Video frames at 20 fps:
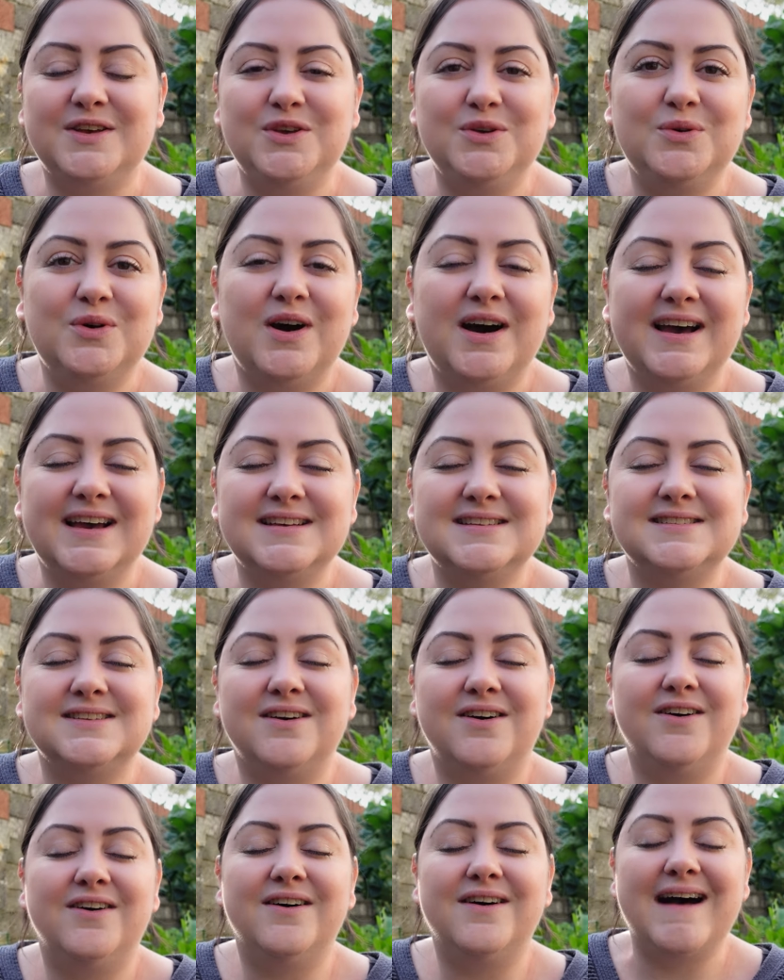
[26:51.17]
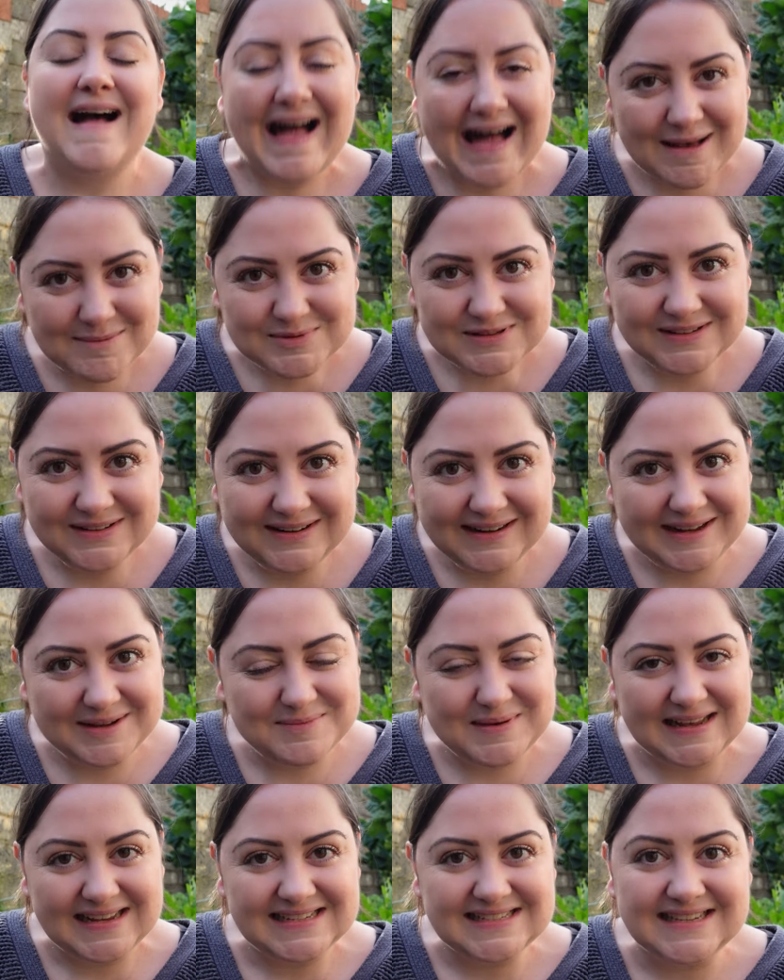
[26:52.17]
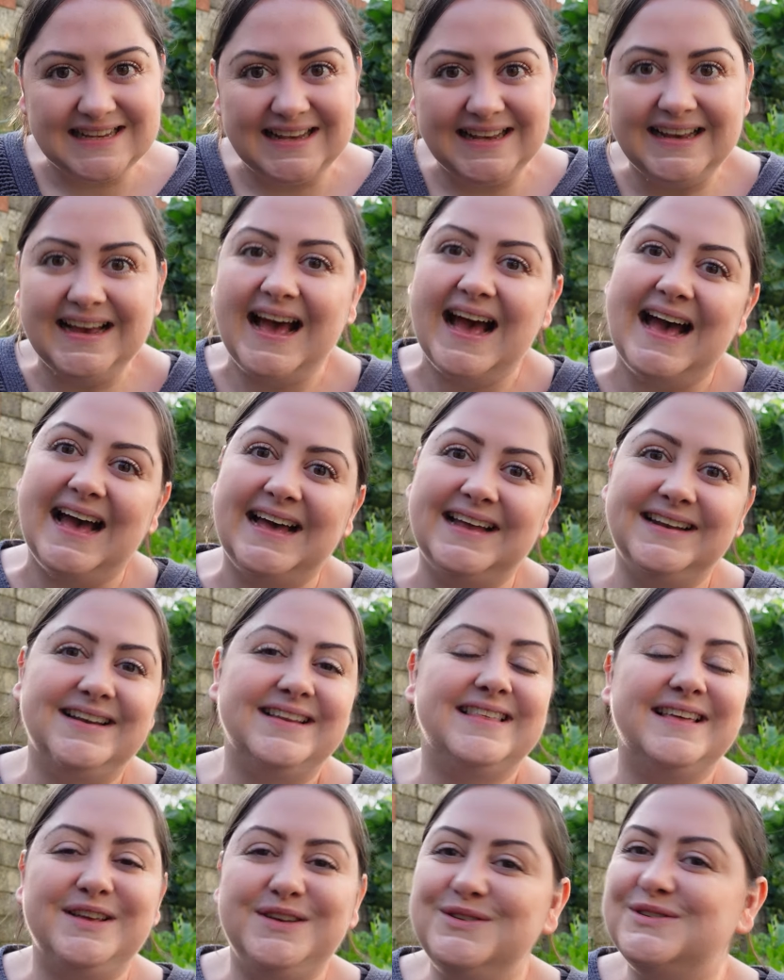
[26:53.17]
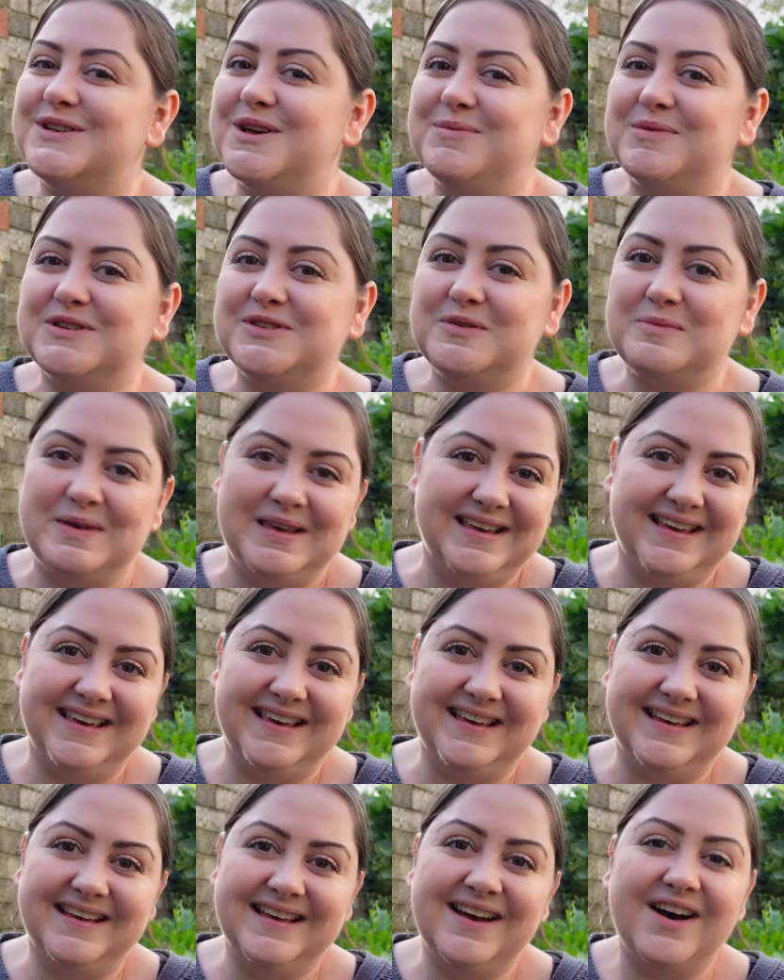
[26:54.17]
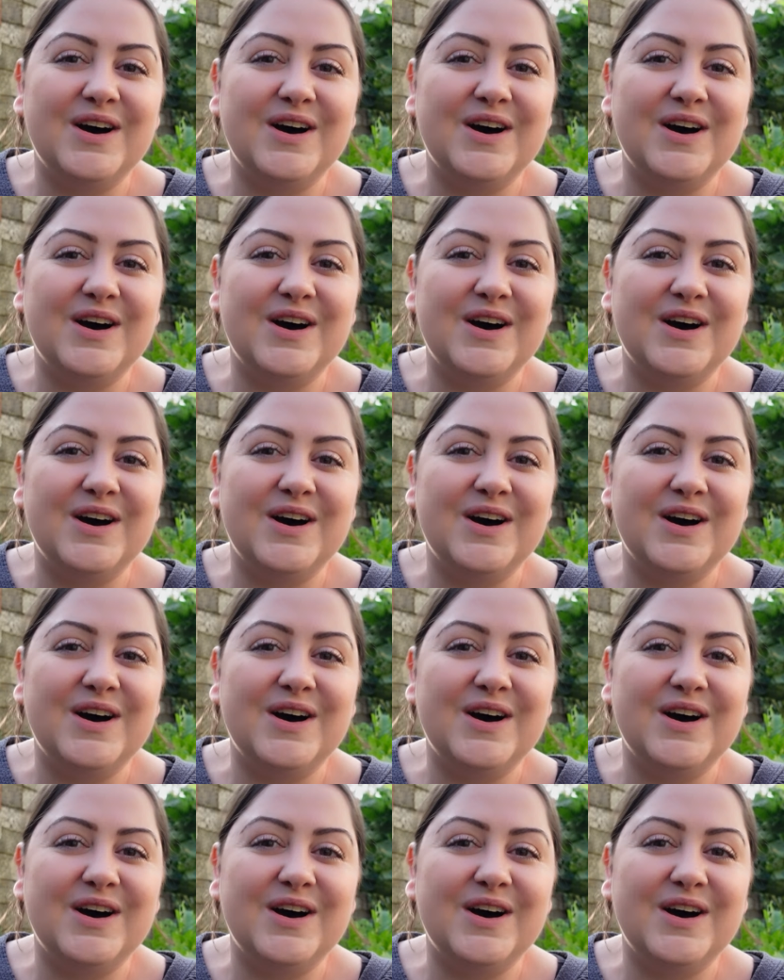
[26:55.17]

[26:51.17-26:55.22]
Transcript: You guys are absolutely amazing, and thank you so much for being here.